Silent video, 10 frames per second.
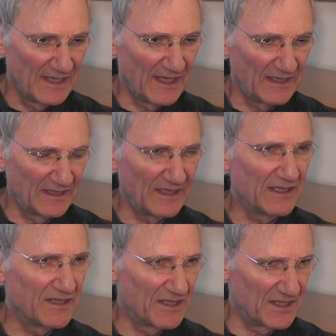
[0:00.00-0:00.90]
and it
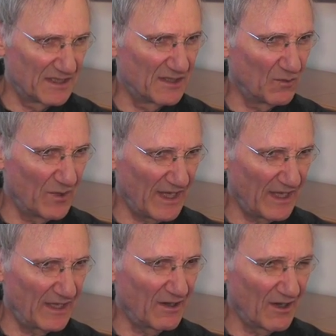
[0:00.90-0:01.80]
is the
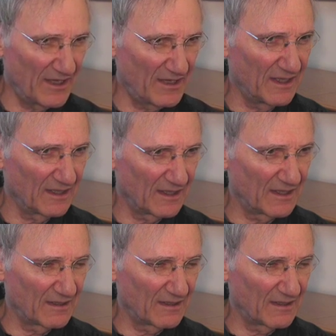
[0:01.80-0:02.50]
way I think